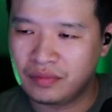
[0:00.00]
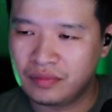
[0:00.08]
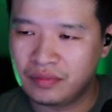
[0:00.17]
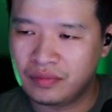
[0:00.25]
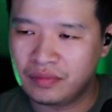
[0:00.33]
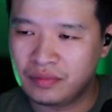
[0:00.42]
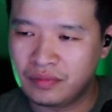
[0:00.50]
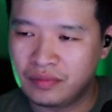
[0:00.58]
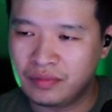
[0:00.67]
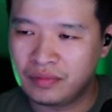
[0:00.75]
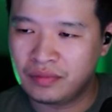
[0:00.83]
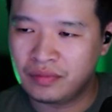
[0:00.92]

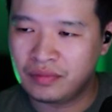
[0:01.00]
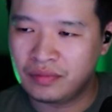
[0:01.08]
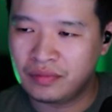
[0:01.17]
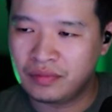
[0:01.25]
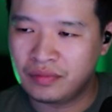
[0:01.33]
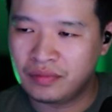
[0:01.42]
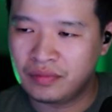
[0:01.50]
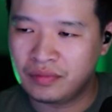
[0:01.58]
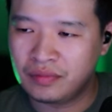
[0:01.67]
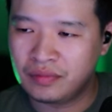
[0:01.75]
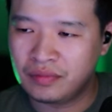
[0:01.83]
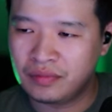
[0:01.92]

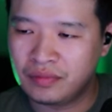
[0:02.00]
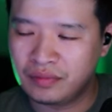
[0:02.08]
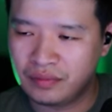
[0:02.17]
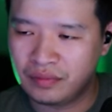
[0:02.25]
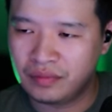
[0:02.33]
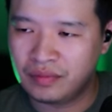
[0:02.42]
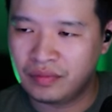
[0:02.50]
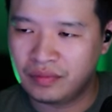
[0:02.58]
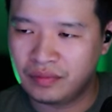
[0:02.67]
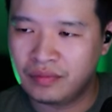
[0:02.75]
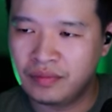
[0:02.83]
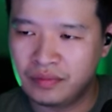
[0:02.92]

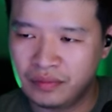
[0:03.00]
This person isn't speaking.